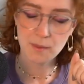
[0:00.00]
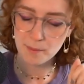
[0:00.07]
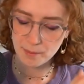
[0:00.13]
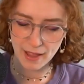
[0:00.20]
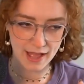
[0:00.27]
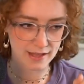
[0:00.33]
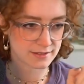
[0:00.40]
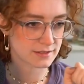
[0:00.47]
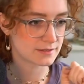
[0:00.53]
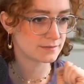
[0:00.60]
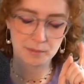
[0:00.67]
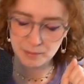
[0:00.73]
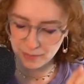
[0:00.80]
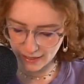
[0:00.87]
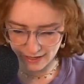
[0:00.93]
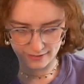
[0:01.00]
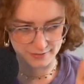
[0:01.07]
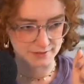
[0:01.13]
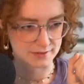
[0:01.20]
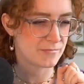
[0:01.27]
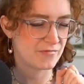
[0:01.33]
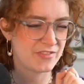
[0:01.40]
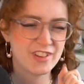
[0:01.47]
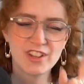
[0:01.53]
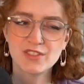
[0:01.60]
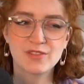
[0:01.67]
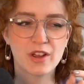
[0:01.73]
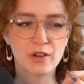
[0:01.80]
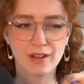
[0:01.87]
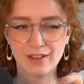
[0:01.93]
Pass.
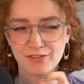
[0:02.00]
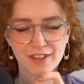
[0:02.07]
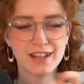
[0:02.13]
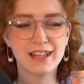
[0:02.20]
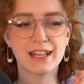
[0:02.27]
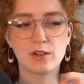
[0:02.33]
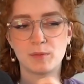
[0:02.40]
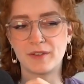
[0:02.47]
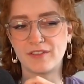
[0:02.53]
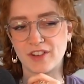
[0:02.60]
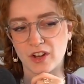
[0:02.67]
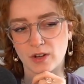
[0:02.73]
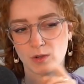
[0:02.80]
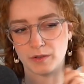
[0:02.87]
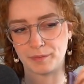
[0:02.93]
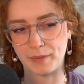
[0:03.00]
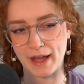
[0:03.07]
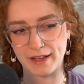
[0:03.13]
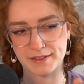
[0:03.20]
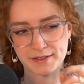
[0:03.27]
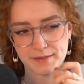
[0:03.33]
I feel like it would be very cold. Pass.